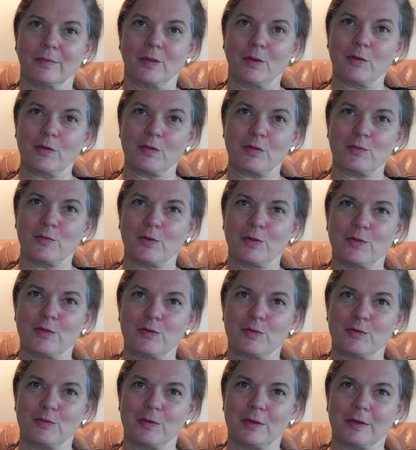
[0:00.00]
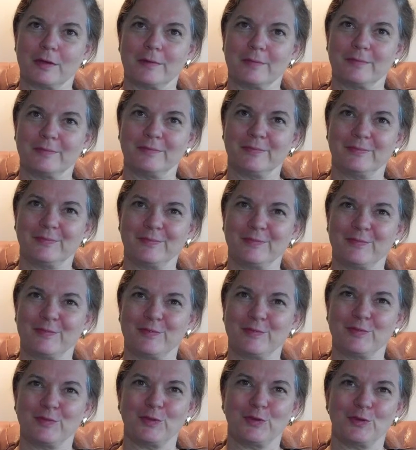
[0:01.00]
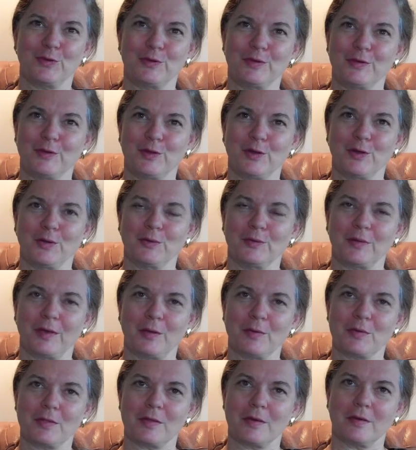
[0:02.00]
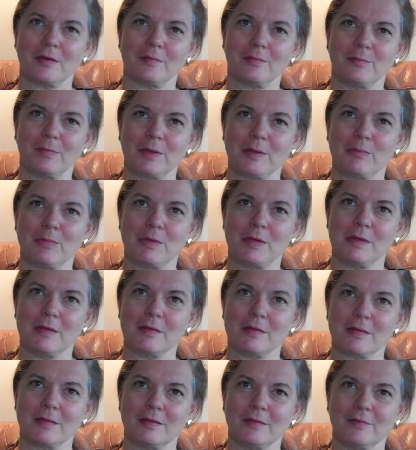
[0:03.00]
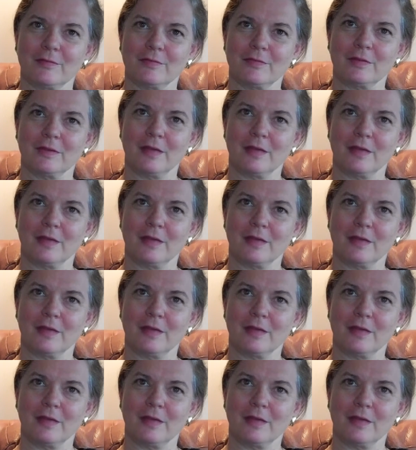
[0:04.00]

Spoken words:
Lotus 1-2-3. Learned, you know, that was a big piece of.